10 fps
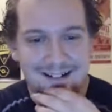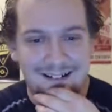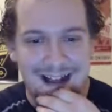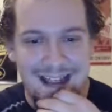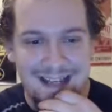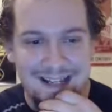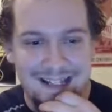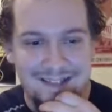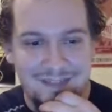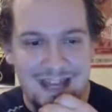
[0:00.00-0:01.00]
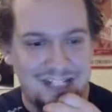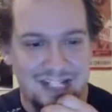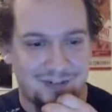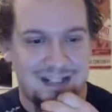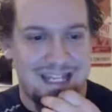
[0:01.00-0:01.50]
Like, that's
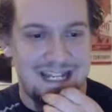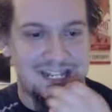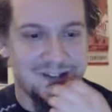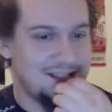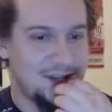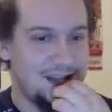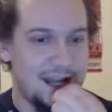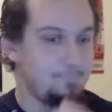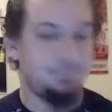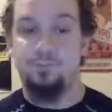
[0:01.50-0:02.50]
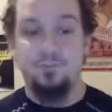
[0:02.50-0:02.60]
just ridiculous, okay?